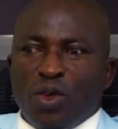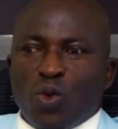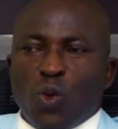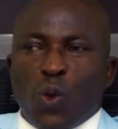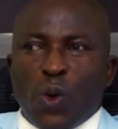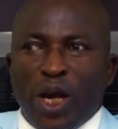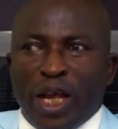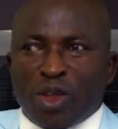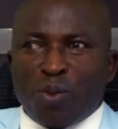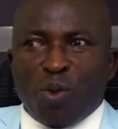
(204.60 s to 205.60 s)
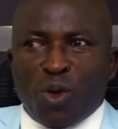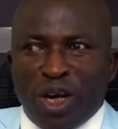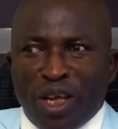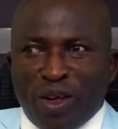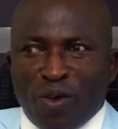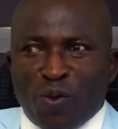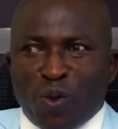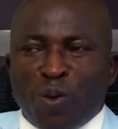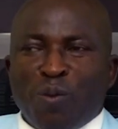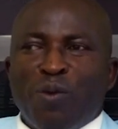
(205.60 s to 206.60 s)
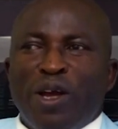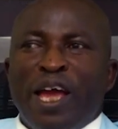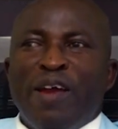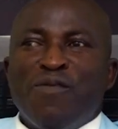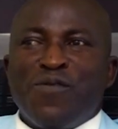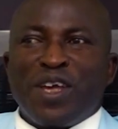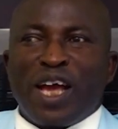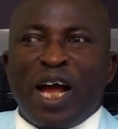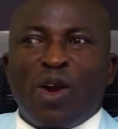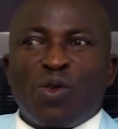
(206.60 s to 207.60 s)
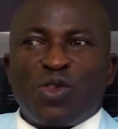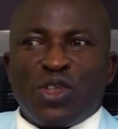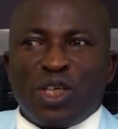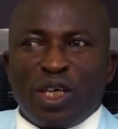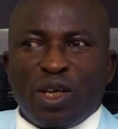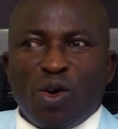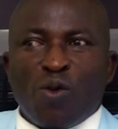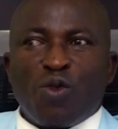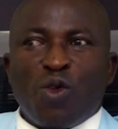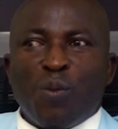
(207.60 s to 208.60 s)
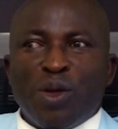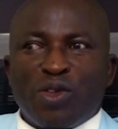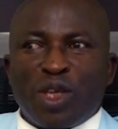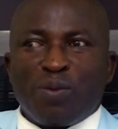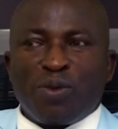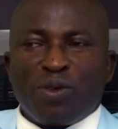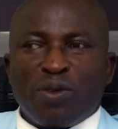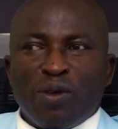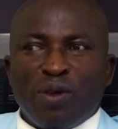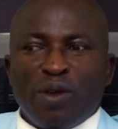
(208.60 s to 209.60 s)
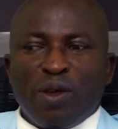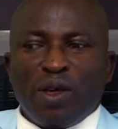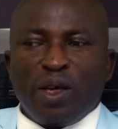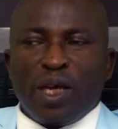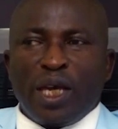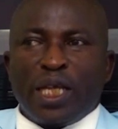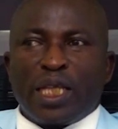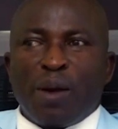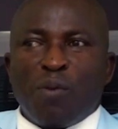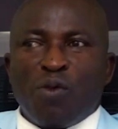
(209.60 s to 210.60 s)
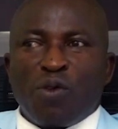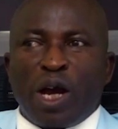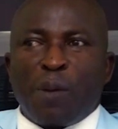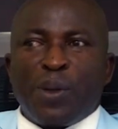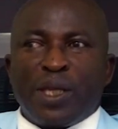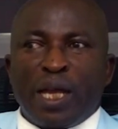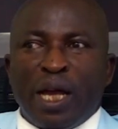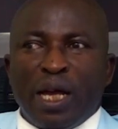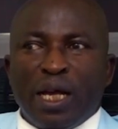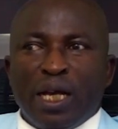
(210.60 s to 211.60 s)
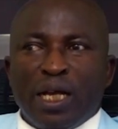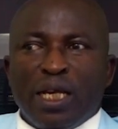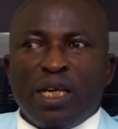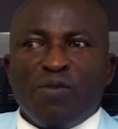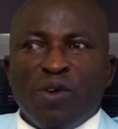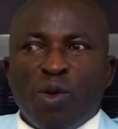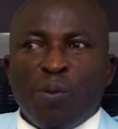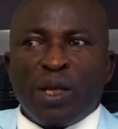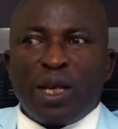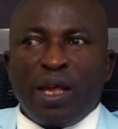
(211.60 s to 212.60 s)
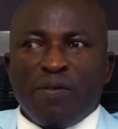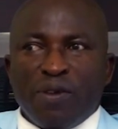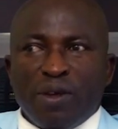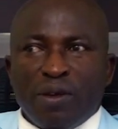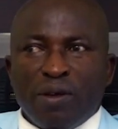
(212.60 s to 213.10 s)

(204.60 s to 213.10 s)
to collect money from every allottee of government schemes in terms of capital development levy.